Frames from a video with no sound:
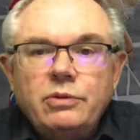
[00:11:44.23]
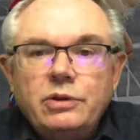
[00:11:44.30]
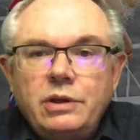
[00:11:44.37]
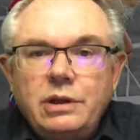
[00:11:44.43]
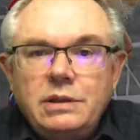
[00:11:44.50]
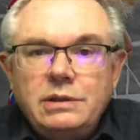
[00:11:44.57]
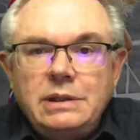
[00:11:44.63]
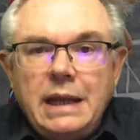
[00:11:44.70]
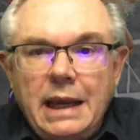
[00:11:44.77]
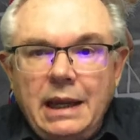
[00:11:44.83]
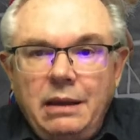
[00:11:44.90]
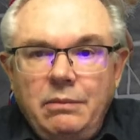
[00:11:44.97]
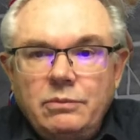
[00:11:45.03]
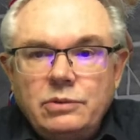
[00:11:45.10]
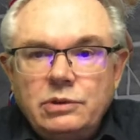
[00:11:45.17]
of these
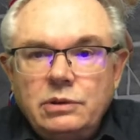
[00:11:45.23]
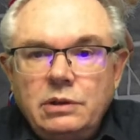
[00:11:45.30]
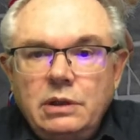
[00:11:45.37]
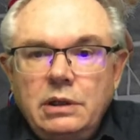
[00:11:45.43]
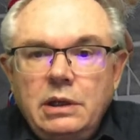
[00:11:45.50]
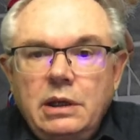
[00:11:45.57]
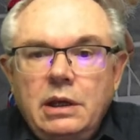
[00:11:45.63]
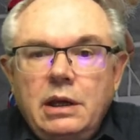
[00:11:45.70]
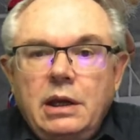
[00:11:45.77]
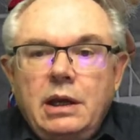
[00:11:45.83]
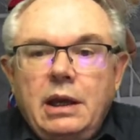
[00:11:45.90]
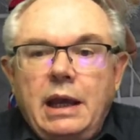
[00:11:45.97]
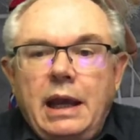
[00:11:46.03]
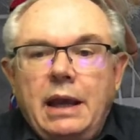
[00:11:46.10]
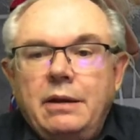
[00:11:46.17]
games.
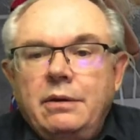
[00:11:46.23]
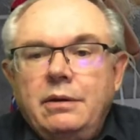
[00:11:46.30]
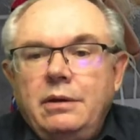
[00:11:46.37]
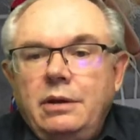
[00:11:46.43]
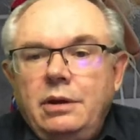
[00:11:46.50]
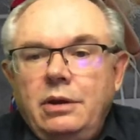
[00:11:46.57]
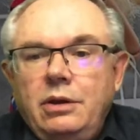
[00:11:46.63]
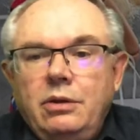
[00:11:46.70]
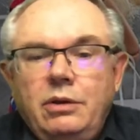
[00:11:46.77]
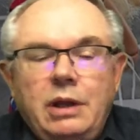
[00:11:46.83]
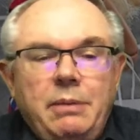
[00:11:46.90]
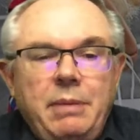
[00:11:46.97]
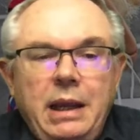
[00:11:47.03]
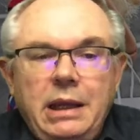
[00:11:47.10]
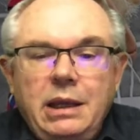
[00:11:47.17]
And they
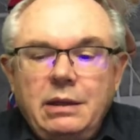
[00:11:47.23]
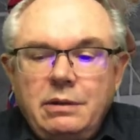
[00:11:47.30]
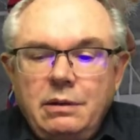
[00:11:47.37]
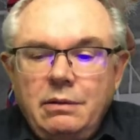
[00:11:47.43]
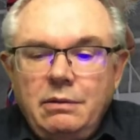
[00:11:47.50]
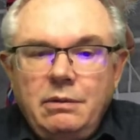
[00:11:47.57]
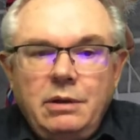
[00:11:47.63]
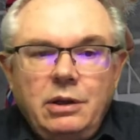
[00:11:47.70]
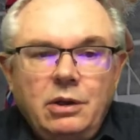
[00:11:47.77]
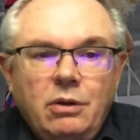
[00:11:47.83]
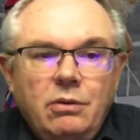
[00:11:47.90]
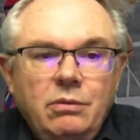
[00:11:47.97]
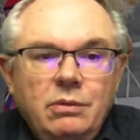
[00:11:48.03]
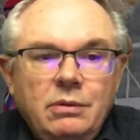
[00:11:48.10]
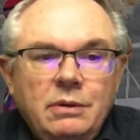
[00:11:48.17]
make it,
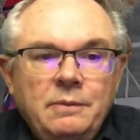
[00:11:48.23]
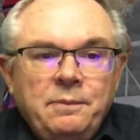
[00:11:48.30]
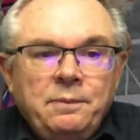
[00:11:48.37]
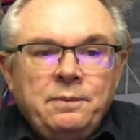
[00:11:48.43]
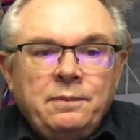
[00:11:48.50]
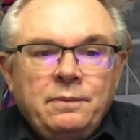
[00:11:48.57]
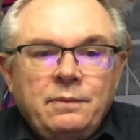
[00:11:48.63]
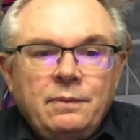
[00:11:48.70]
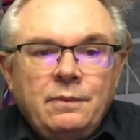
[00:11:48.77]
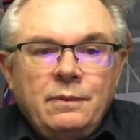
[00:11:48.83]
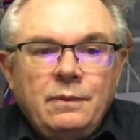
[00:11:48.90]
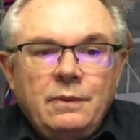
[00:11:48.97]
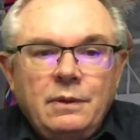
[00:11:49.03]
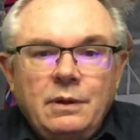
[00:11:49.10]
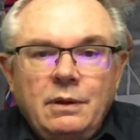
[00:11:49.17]

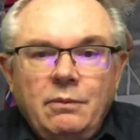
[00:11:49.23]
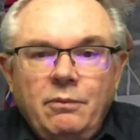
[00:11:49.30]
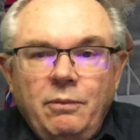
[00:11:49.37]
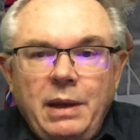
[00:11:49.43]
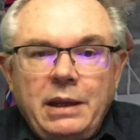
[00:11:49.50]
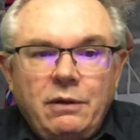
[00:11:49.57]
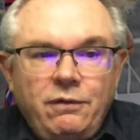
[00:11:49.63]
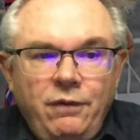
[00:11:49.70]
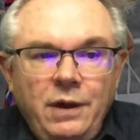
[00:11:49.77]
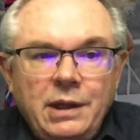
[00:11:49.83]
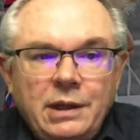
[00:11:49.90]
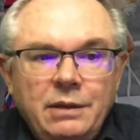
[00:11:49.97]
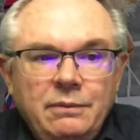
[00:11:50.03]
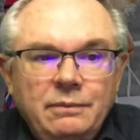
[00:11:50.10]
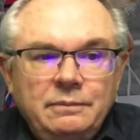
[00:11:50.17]
make it
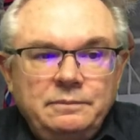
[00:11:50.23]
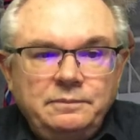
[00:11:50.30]
fun.